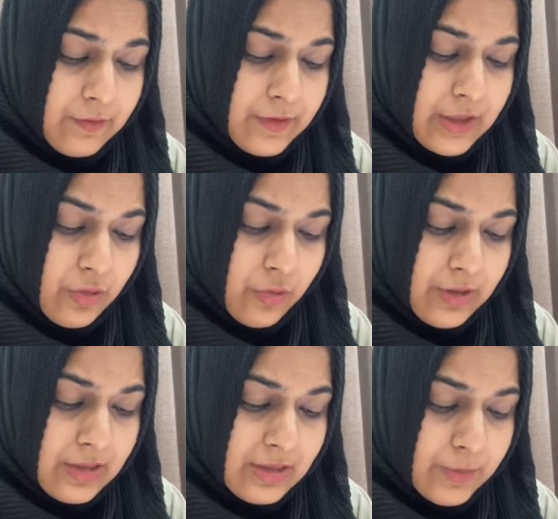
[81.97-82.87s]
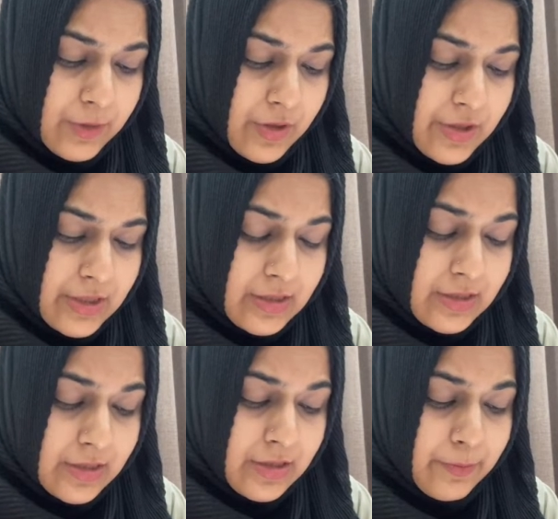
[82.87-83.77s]
We know this
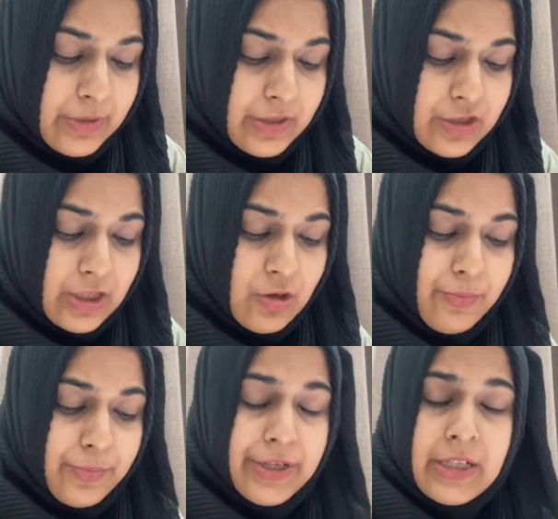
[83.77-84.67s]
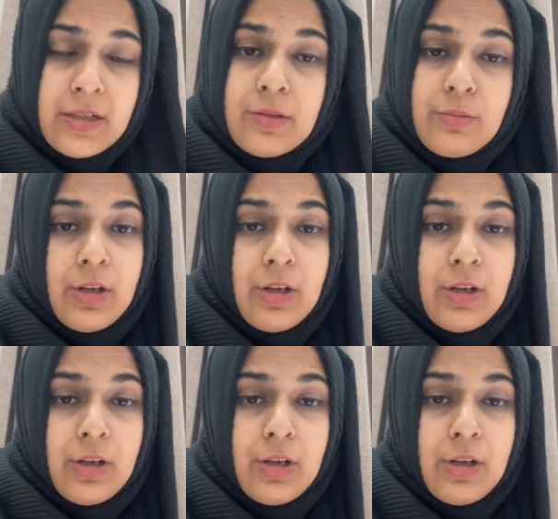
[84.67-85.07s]
because machine operators